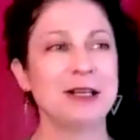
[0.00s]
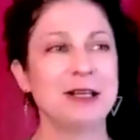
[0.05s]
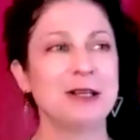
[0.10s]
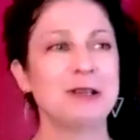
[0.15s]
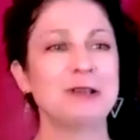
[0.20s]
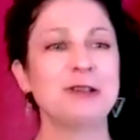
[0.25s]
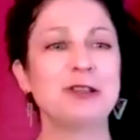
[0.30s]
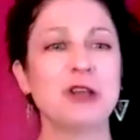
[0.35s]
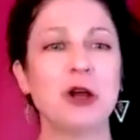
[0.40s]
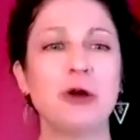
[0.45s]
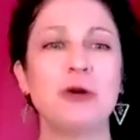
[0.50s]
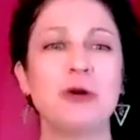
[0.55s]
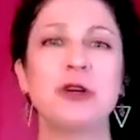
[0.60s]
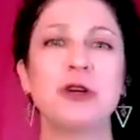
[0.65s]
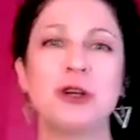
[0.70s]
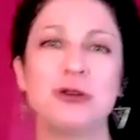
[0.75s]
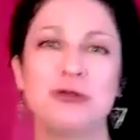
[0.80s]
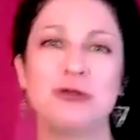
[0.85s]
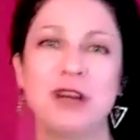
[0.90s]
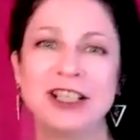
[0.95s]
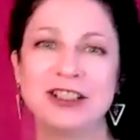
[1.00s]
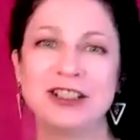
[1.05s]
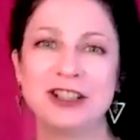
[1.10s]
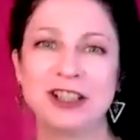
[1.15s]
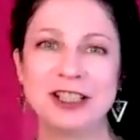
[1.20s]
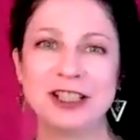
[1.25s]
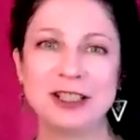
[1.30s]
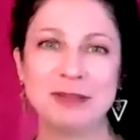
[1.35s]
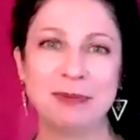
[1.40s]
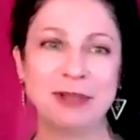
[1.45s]
so
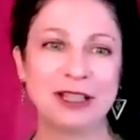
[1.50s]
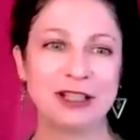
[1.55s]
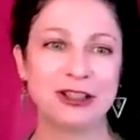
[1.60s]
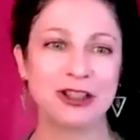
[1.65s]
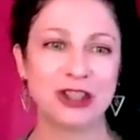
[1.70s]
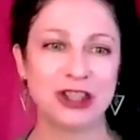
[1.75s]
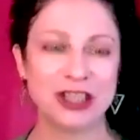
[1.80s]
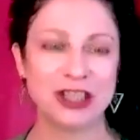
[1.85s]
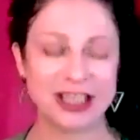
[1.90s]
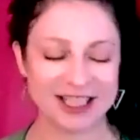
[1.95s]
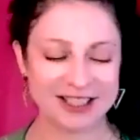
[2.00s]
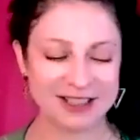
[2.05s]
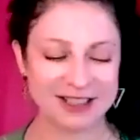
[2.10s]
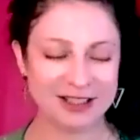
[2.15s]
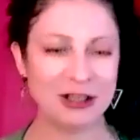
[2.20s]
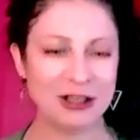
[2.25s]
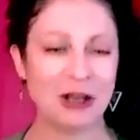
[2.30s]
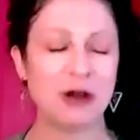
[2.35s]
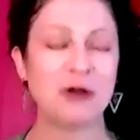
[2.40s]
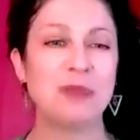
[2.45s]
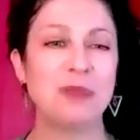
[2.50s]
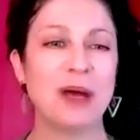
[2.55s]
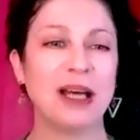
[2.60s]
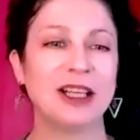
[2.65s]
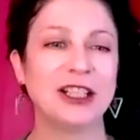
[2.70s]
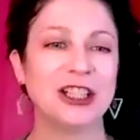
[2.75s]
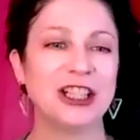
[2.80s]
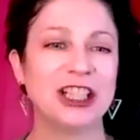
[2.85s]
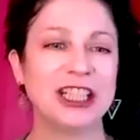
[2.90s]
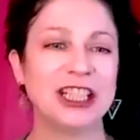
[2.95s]
courageous because she doesn't know
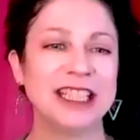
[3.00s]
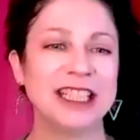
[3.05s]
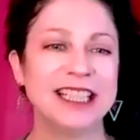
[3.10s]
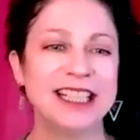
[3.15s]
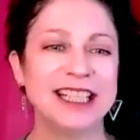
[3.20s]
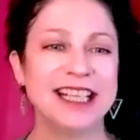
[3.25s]
better.